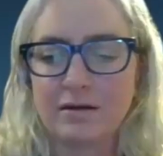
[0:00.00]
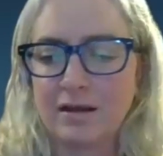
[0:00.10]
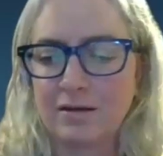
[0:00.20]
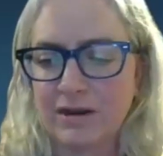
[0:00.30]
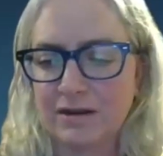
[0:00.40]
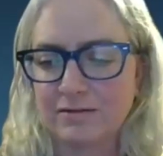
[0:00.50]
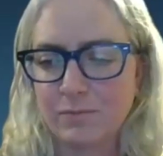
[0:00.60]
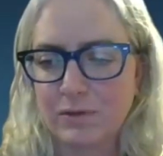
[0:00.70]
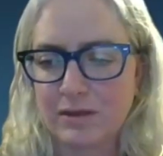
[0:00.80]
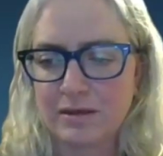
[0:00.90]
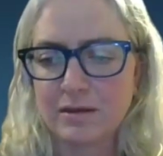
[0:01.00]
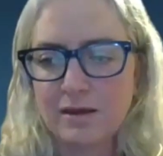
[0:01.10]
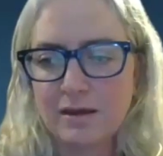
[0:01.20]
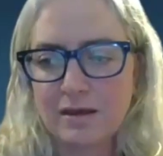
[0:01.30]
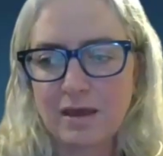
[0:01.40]
and we need to be
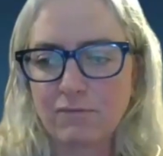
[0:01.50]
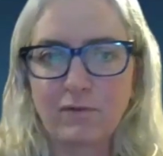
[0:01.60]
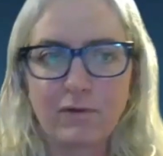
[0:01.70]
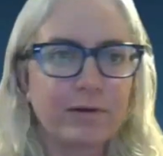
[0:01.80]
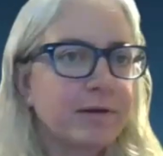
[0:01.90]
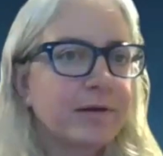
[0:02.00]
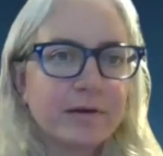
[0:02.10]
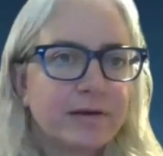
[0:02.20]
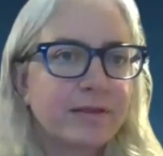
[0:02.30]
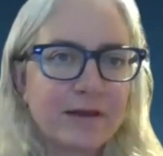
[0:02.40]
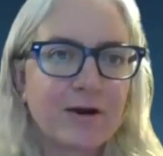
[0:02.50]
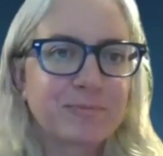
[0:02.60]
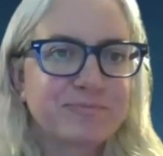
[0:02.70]
careful there.